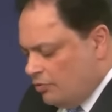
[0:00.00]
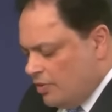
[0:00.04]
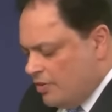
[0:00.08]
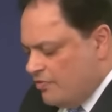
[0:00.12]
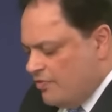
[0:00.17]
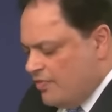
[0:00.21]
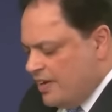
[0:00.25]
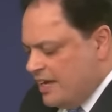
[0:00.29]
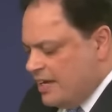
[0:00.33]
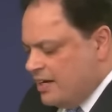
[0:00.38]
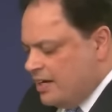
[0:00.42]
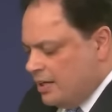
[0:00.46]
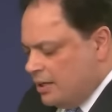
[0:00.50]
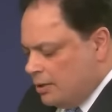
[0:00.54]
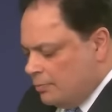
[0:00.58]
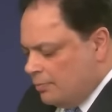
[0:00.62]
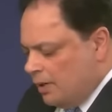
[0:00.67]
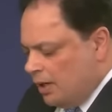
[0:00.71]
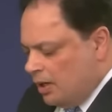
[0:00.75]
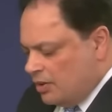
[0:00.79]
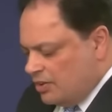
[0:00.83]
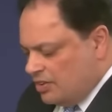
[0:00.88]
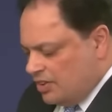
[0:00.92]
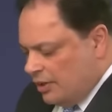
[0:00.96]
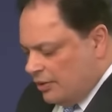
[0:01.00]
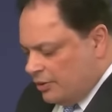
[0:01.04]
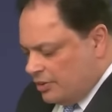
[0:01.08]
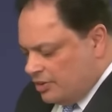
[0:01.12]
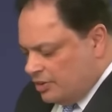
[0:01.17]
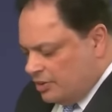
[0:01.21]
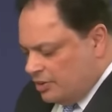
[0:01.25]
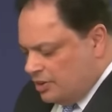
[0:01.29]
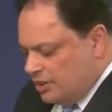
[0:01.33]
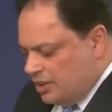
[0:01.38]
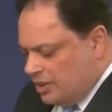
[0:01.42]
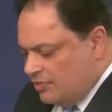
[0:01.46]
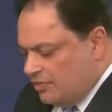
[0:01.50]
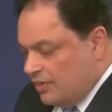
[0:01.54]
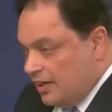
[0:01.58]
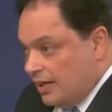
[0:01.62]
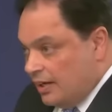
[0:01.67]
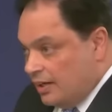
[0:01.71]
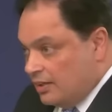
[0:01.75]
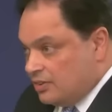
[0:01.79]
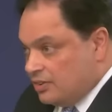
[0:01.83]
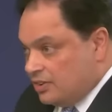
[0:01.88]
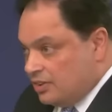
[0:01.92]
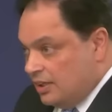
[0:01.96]
revealing bugs, errors and
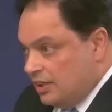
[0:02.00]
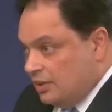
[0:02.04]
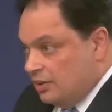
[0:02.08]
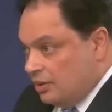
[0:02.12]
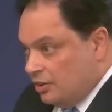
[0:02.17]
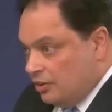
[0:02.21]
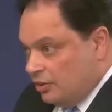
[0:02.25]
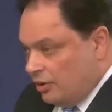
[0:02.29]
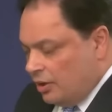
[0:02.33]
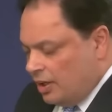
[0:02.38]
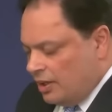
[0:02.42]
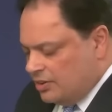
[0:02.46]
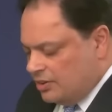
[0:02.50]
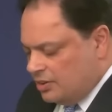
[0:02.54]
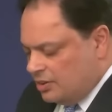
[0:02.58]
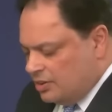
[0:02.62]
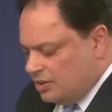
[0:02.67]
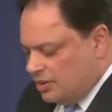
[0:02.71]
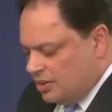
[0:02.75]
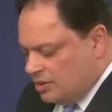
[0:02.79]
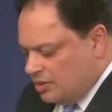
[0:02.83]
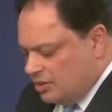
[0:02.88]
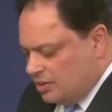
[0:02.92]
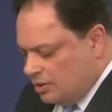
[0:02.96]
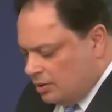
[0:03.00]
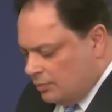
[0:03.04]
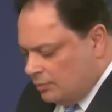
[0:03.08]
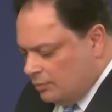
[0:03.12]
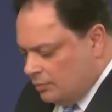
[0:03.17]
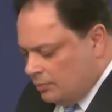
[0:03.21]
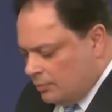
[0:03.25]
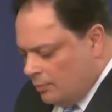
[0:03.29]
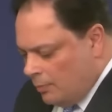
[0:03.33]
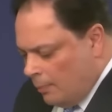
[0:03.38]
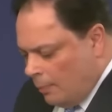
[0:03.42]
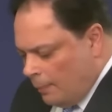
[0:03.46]
defects in the Horizon system